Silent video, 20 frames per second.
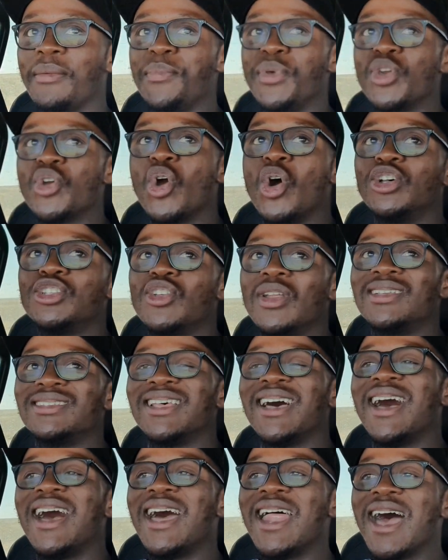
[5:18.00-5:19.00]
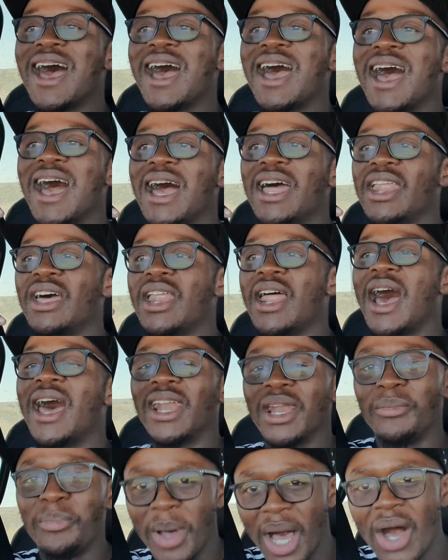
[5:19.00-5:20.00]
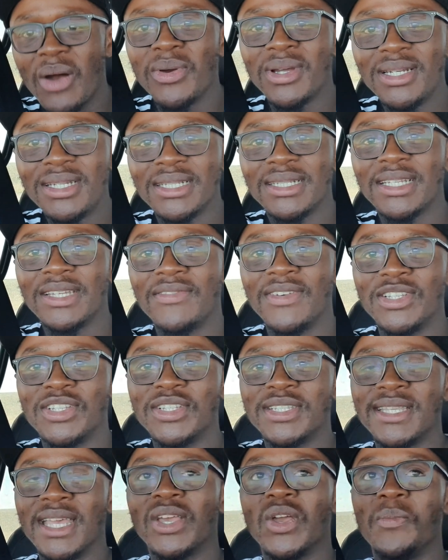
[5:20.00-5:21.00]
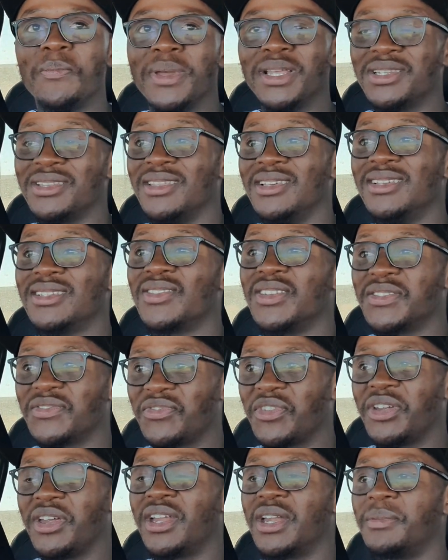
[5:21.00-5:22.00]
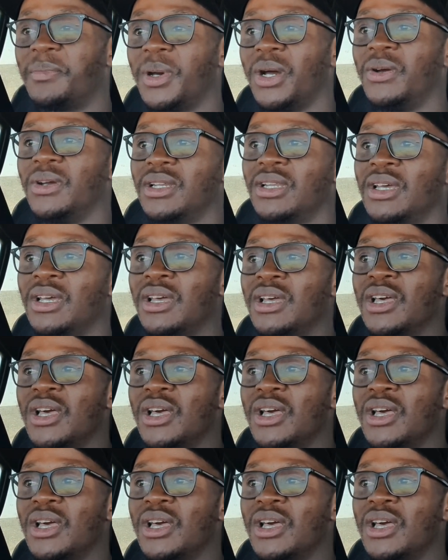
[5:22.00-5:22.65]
because it was underpowered, if I should say, compared to this. It was very underpowered.